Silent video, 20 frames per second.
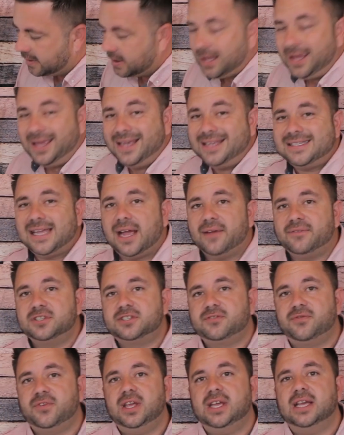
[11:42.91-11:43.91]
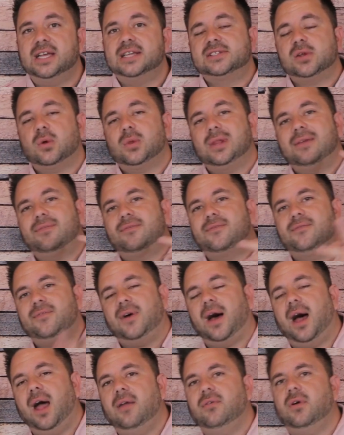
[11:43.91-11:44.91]
His average fee is only
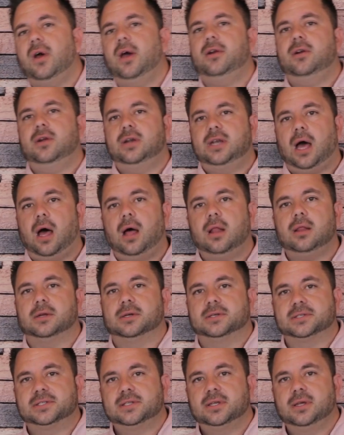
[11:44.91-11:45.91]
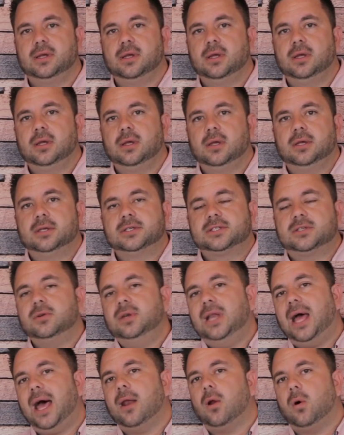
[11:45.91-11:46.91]
$500. So
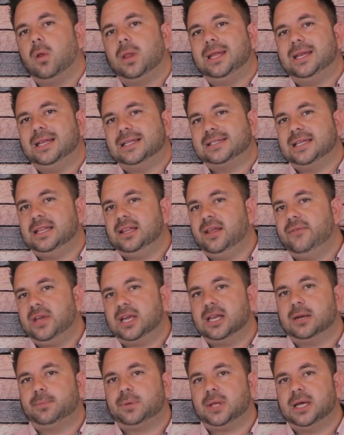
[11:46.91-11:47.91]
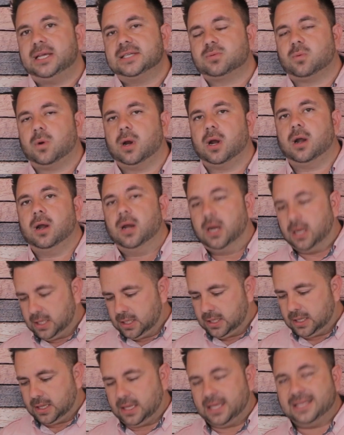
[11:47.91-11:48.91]
not only is he living in a place where
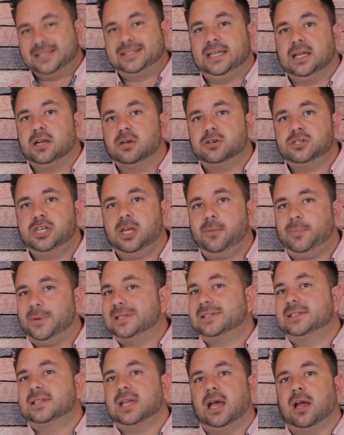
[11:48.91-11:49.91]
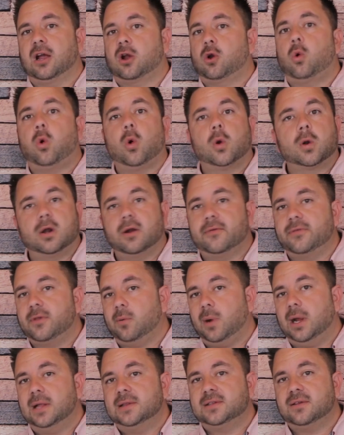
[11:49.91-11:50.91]
his dealership is a quarter of the
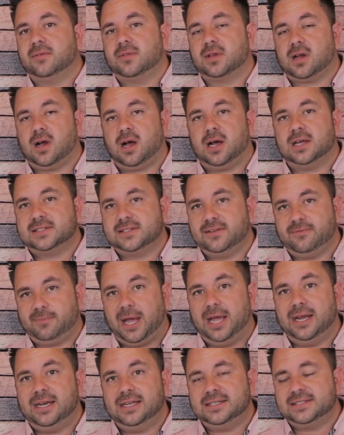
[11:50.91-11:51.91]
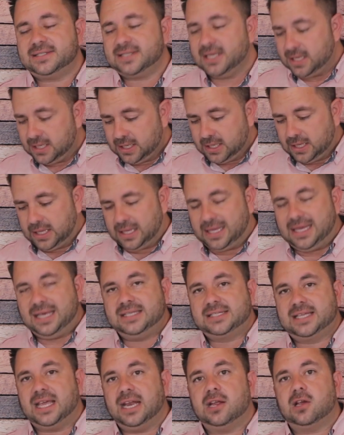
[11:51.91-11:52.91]
rent of the cost of mine is, he's
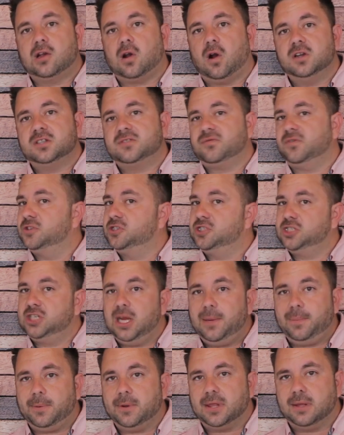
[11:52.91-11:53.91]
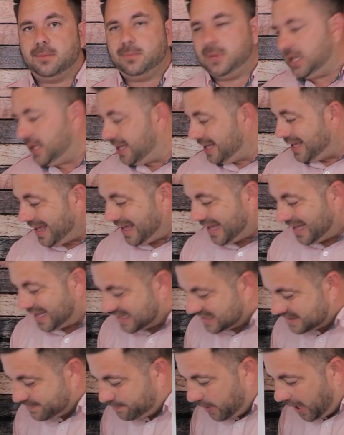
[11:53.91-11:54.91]
getting cars for cheaper than me.
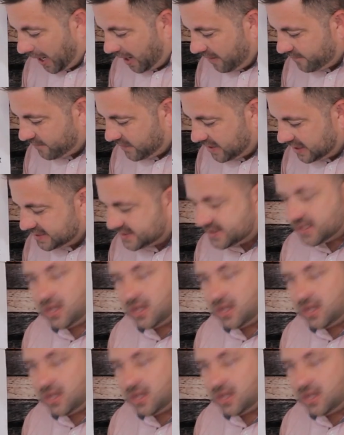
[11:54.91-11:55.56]
His buy fees